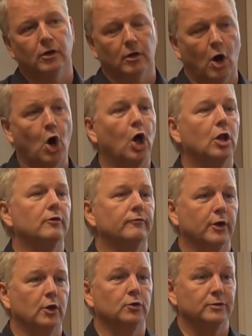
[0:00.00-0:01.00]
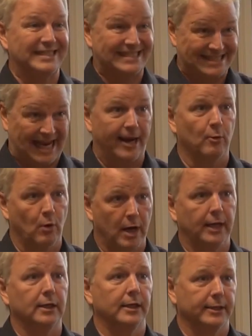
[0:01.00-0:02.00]
all of those
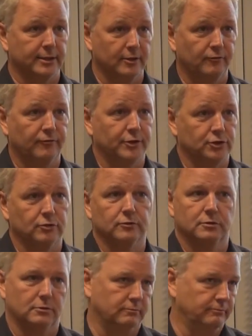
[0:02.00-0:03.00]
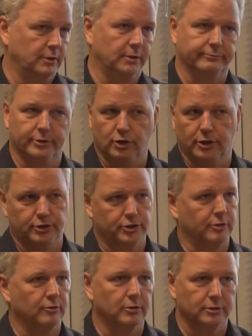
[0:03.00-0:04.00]
statewide elected officials, the attorney
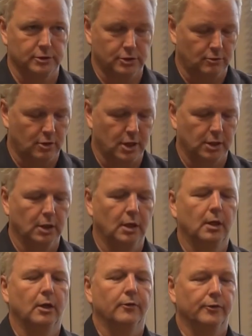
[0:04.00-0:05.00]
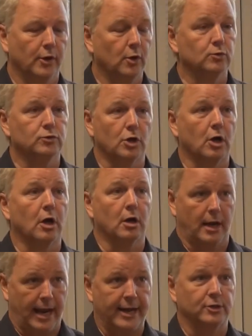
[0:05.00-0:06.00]
general and so on, those
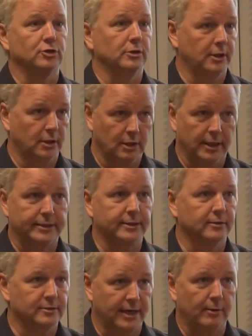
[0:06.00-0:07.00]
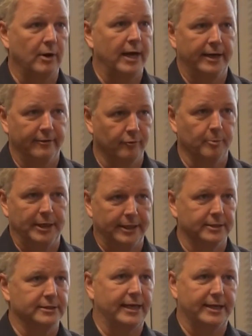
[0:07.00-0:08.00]
are actually elected statewide. Everybody
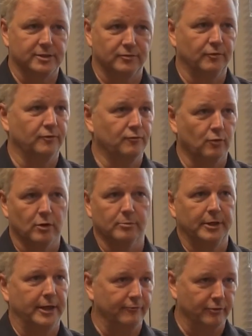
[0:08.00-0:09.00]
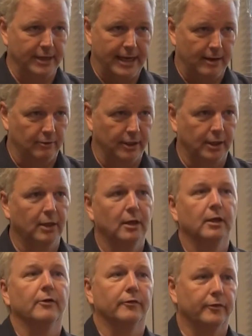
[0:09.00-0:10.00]
gets cast a vote for them in every county.
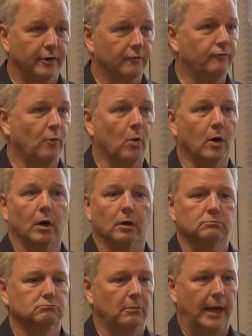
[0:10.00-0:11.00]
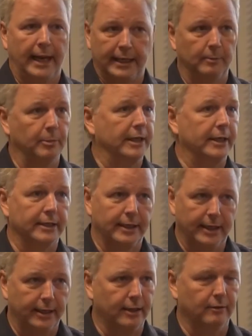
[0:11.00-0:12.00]
Therefore, anybody in
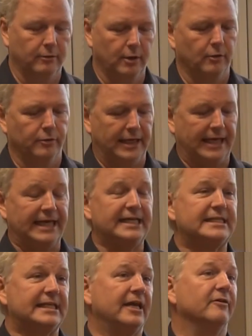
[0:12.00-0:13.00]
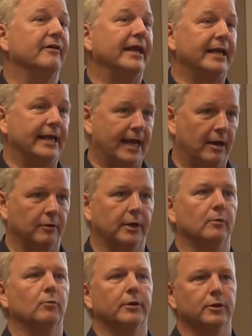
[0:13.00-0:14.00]
any, the EC of any
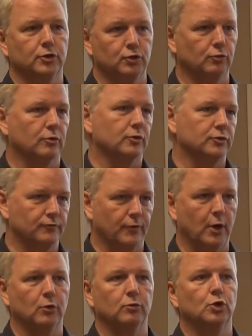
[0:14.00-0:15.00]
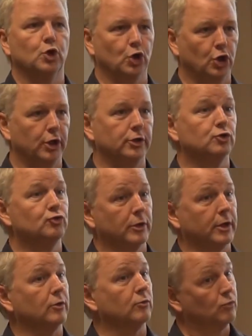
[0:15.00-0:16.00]
county with a 2/3 vote could
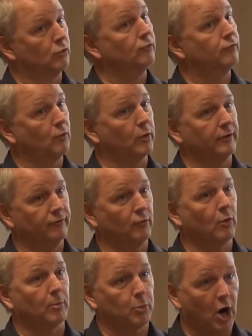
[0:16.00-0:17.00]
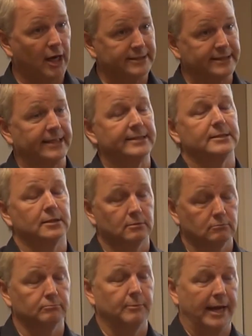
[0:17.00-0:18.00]
trigger the Rule 44 process
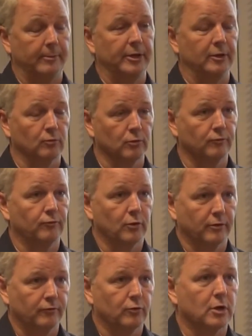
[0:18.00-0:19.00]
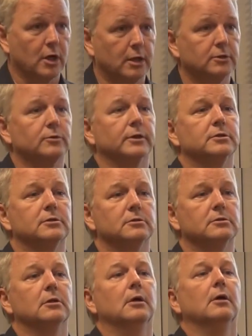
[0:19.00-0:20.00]
and maybe the Rule 44 consequences